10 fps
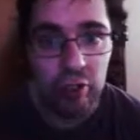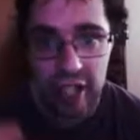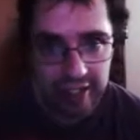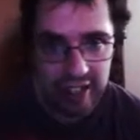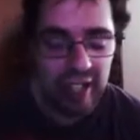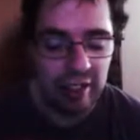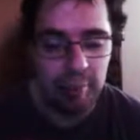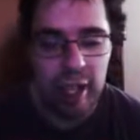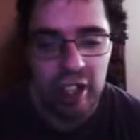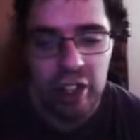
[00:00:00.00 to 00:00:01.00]
like taking
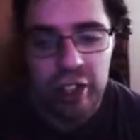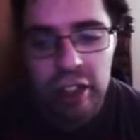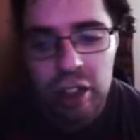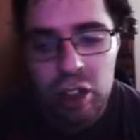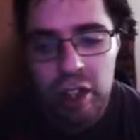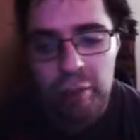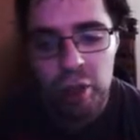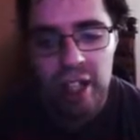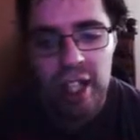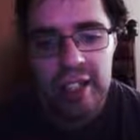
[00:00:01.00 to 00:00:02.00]
biology and
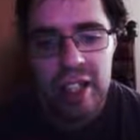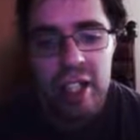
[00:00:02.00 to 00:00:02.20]
whatnot.